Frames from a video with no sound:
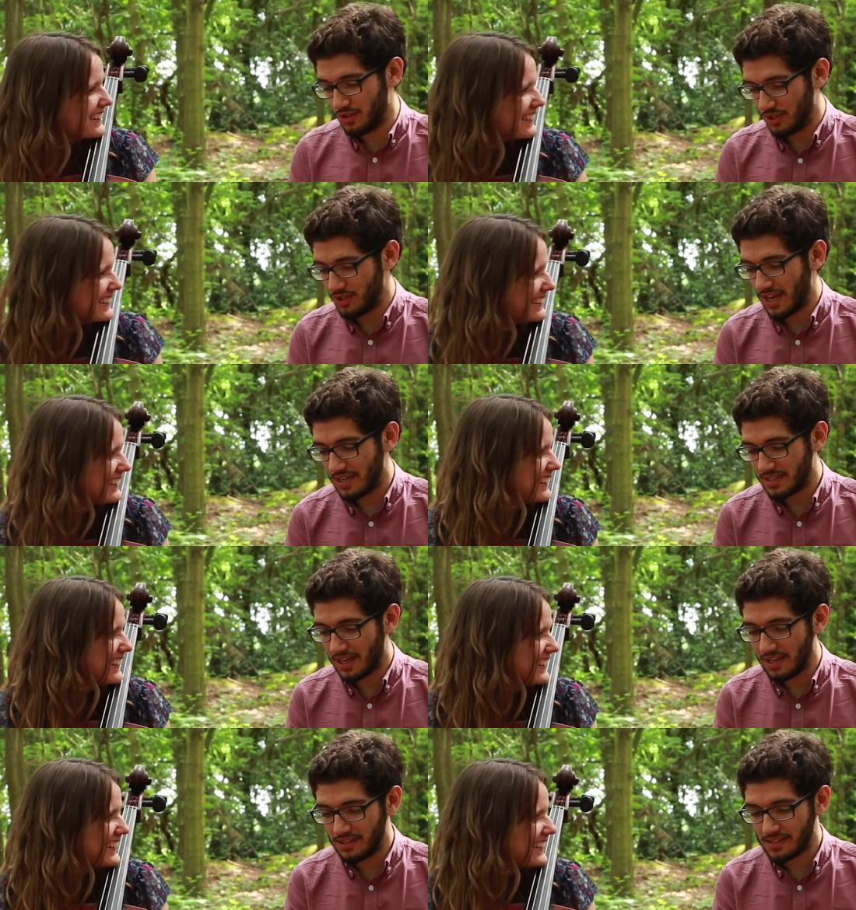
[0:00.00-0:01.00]
Speaker 1: it's, said
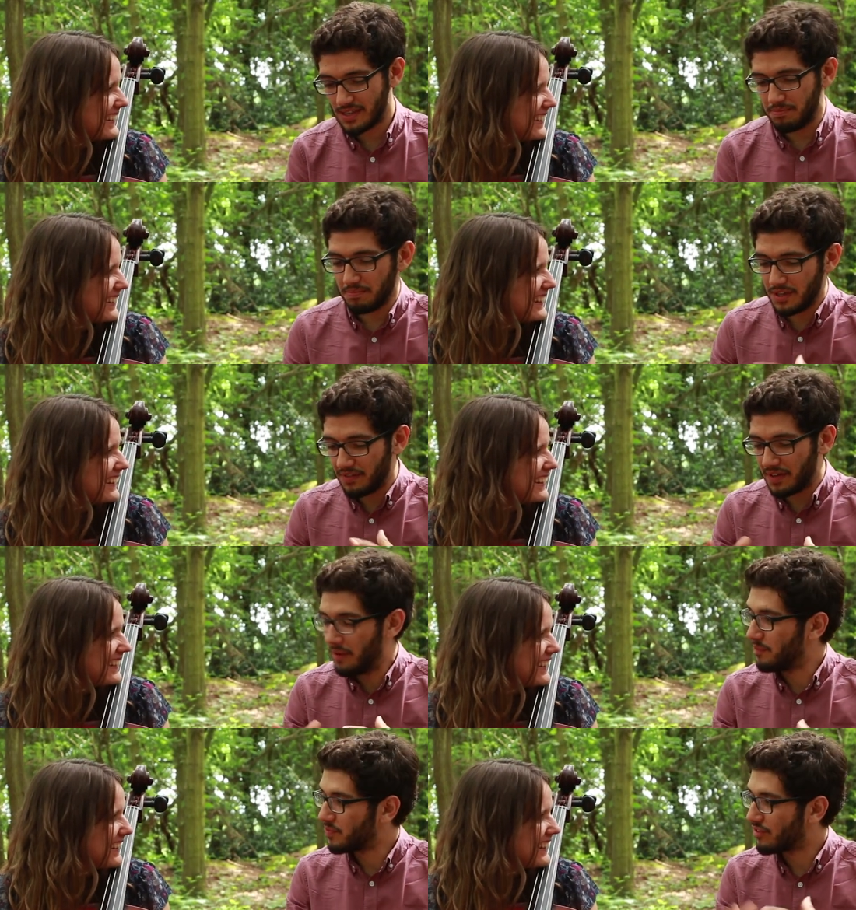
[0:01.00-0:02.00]
there's a bit of
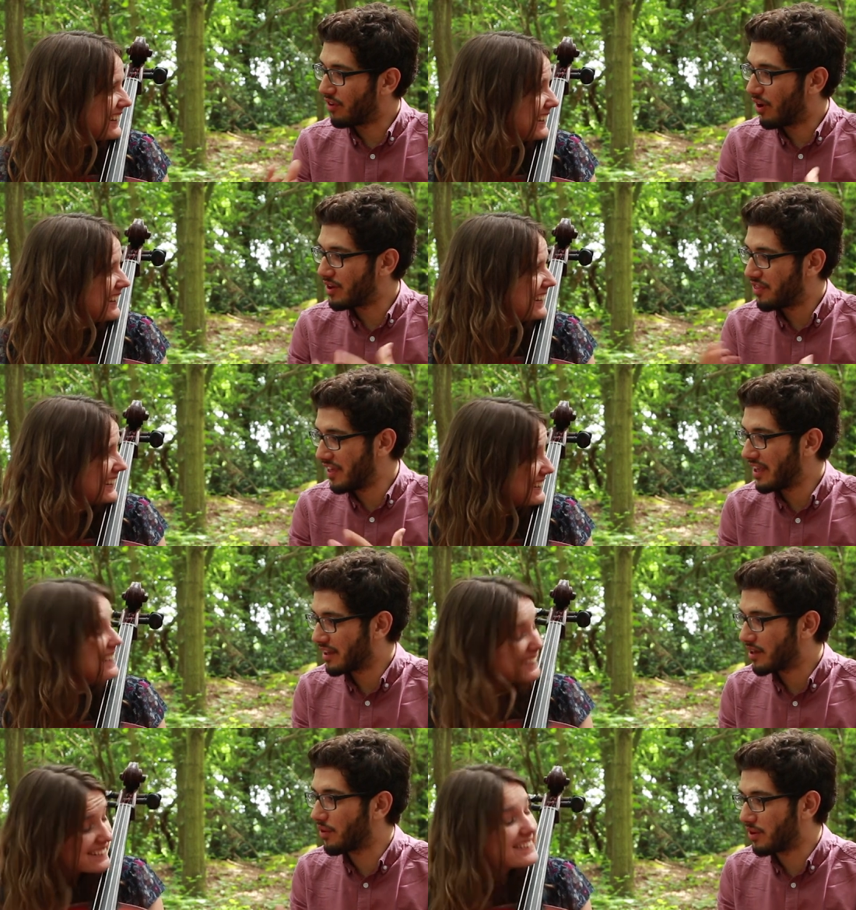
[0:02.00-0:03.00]
a forró
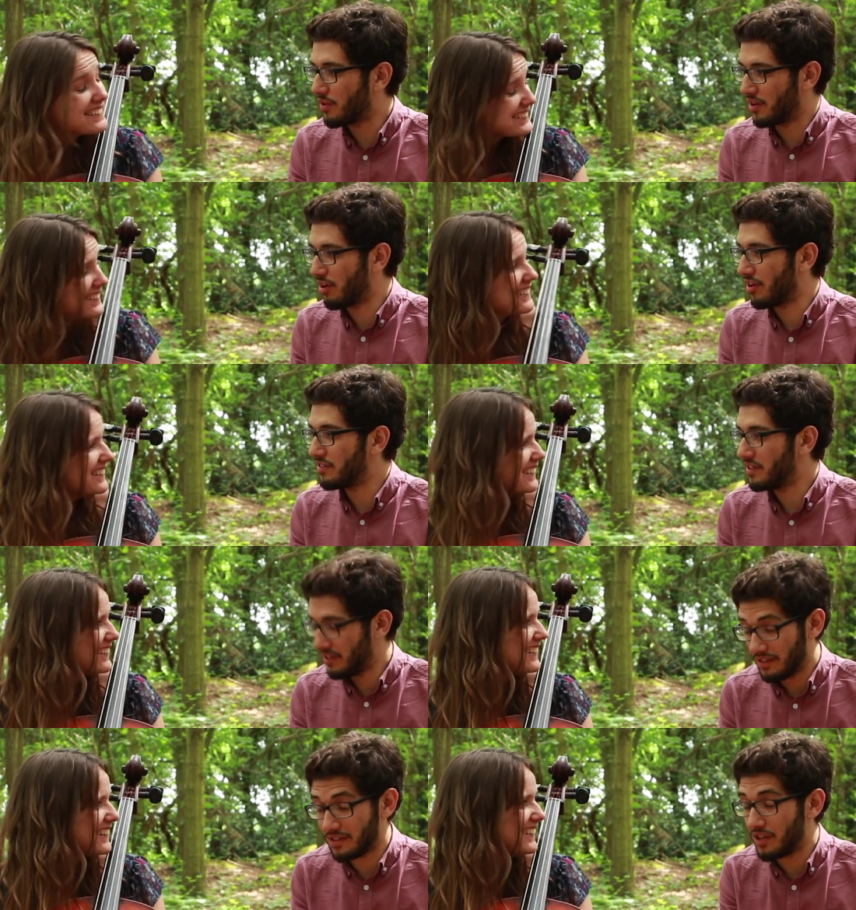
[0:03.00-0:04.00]
thing going on in, Holland,
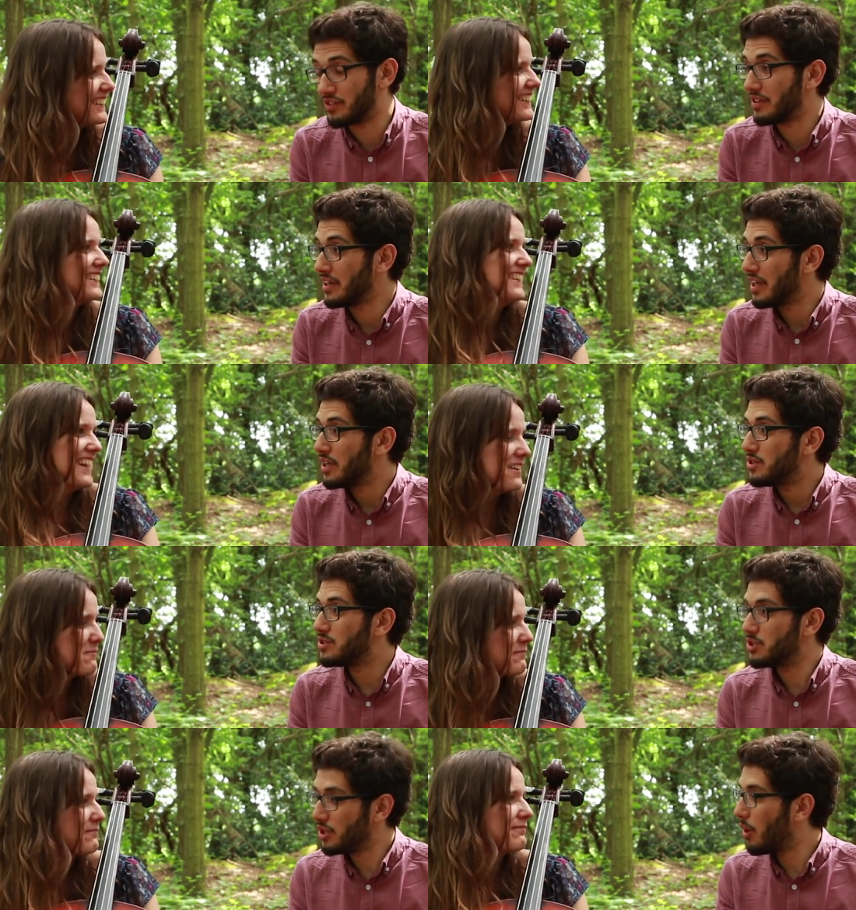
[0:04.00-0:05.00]
in london yeah
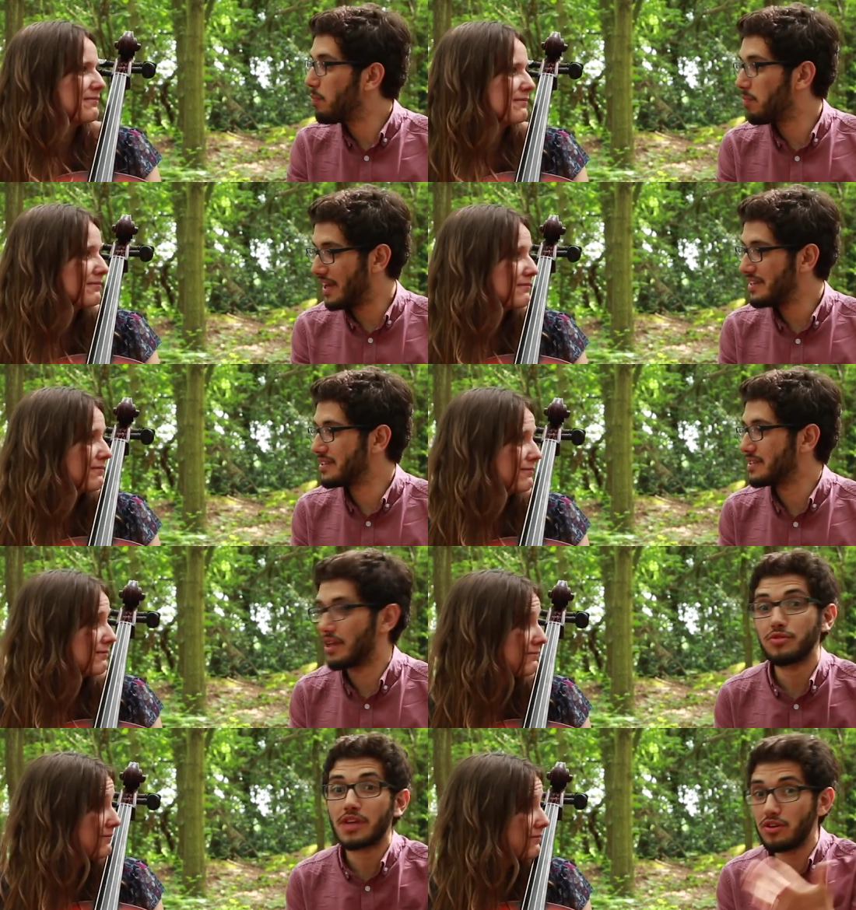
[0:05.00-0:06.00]
do you know places
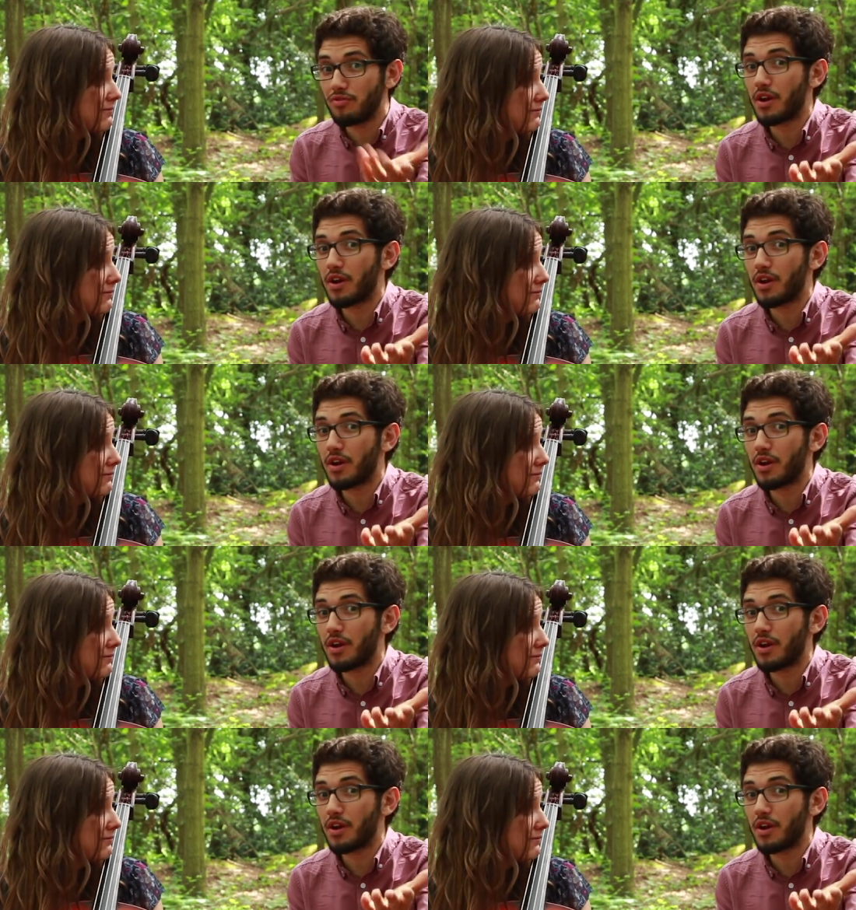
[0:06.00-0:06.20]
that can you